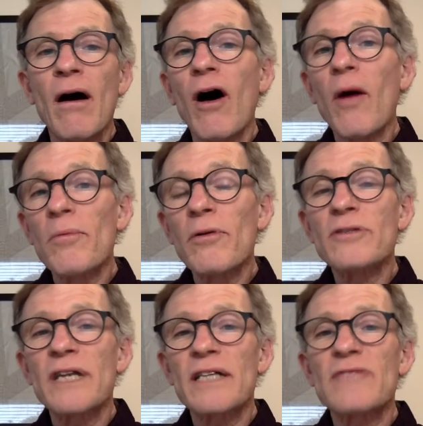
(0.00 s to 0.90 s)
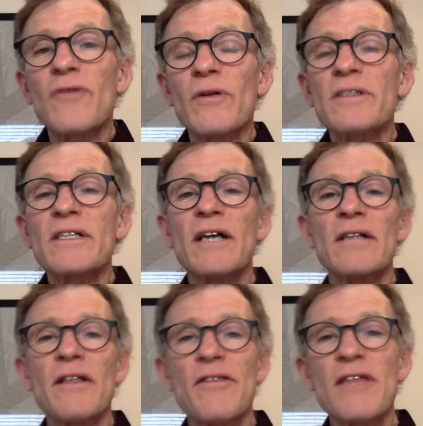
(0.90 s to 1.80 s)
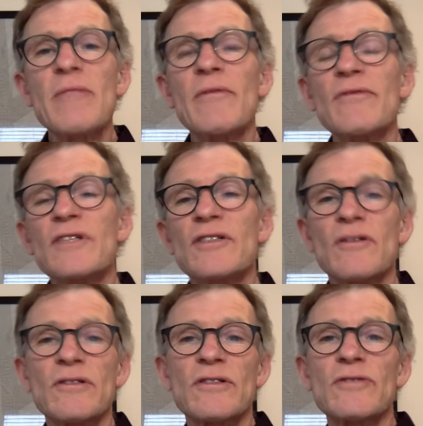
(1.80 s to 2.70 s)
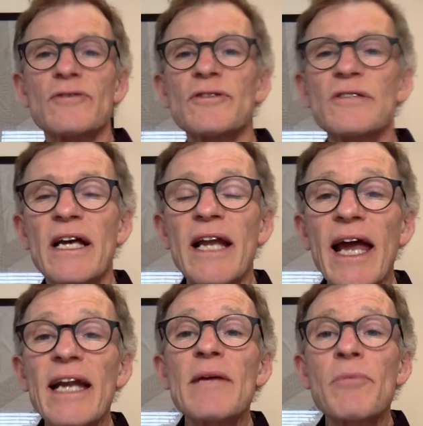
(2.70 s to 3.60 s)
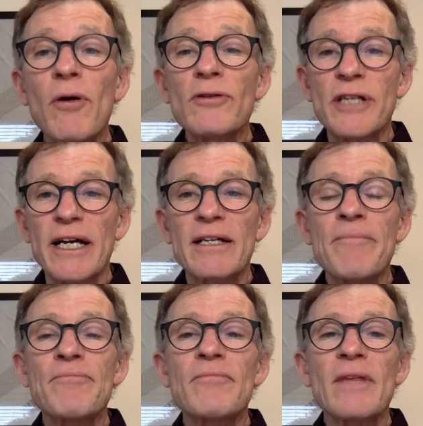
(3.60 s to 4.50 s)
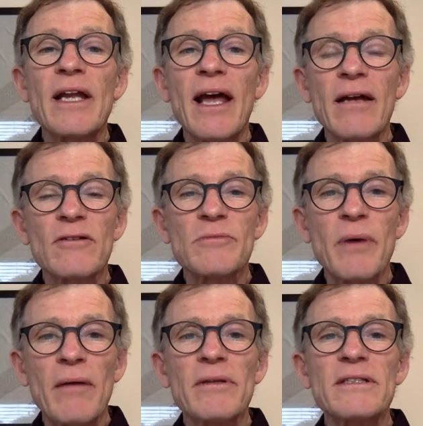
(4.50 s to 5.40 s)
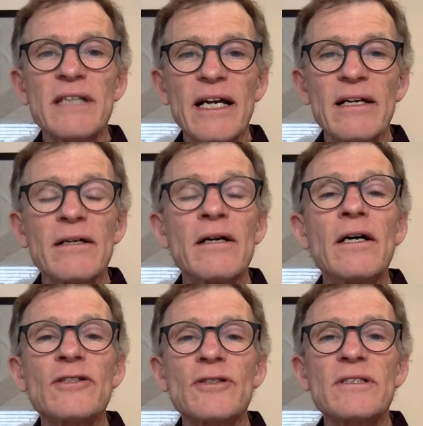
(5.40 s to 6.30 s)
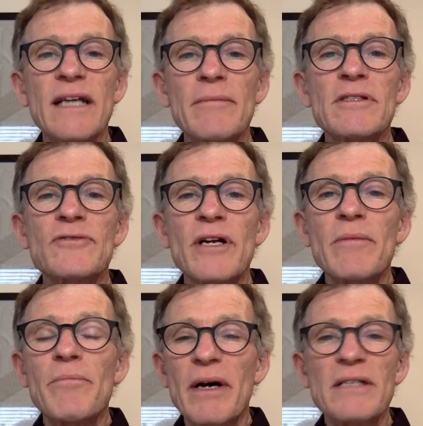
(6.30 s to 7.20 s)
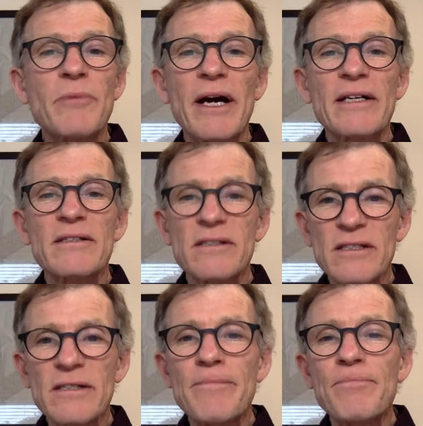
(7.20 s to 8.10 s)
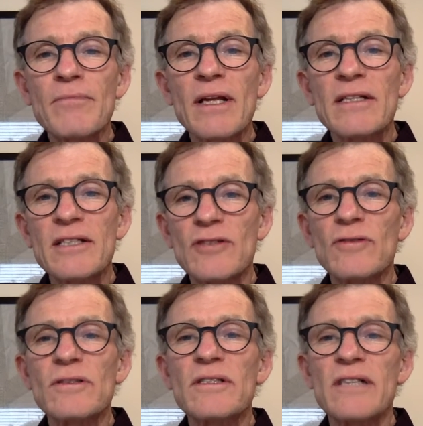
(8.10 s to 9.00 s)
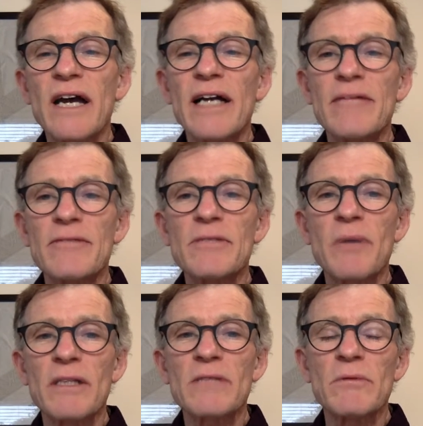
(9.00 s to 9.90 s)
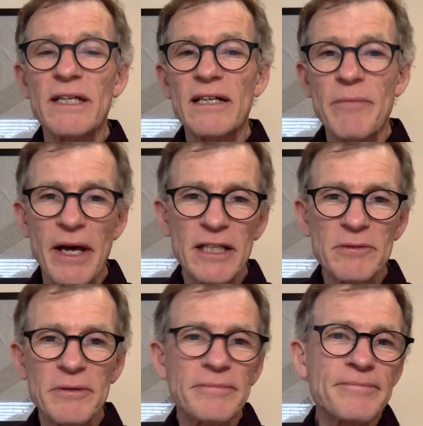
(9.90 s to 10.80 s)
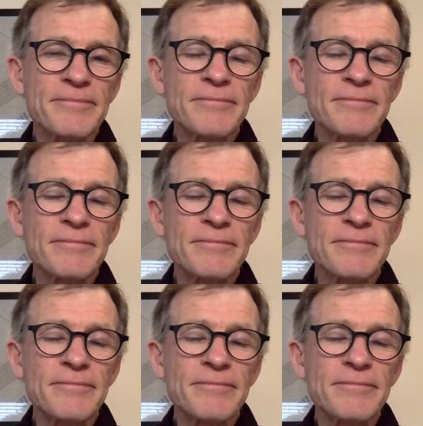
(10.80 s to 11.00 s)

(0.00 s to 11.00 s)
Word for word: All projects focusing on the theme of digital solutions and any project that handles public data should demonstrate best practices, digital design, and responsible data management.